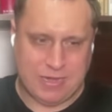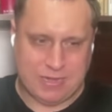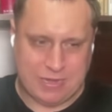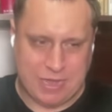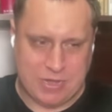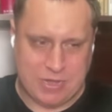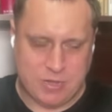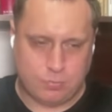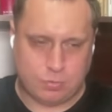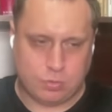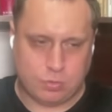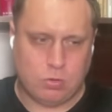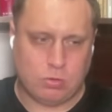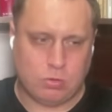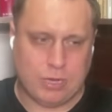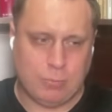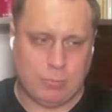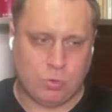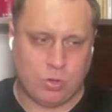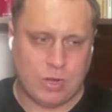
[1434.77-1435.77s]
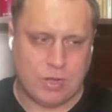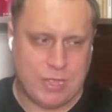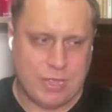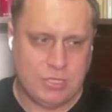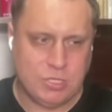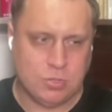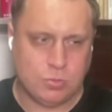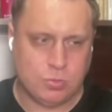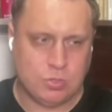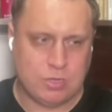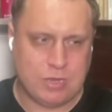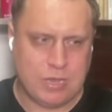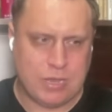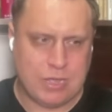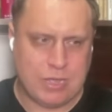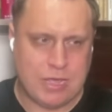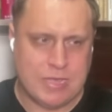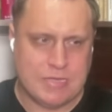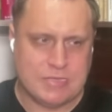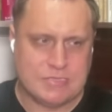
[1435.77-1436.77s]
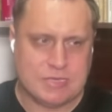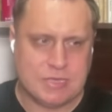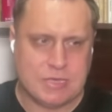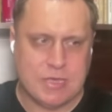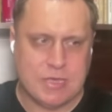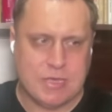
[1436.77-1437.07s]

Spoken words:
kind of program running, you realize